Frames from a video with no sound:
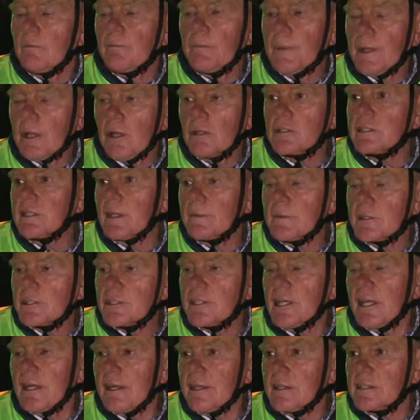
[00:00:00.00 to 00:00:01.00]
Because I'm the
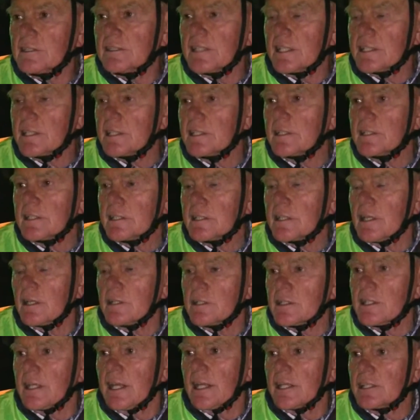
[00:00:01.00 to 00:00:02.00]
chair of the Residents
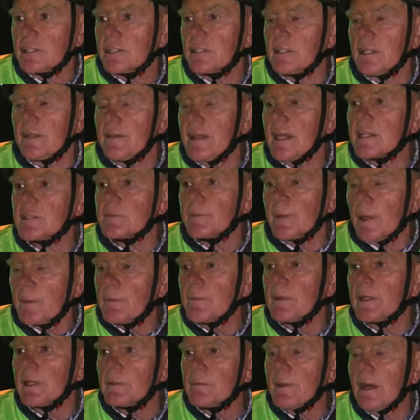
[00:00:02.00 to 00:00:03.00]
Association, and that's
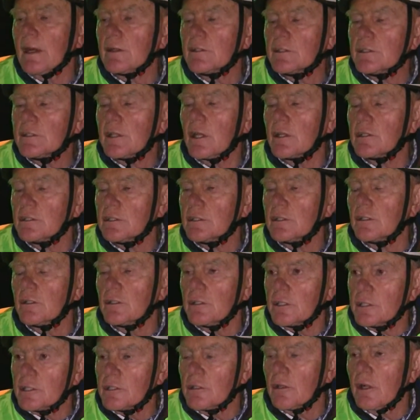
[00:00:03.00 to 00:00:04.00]
probably about as
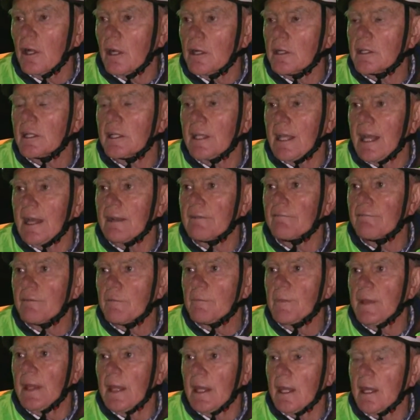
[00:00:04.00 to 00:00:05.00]
good as you're going to get for
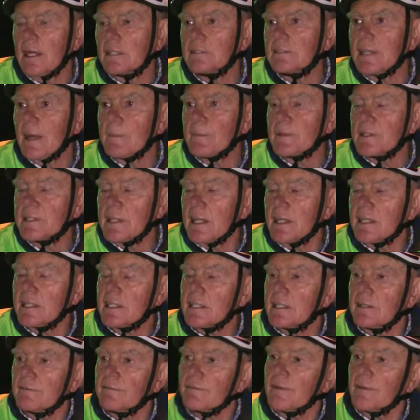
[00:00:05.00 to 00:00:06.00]
being a representative.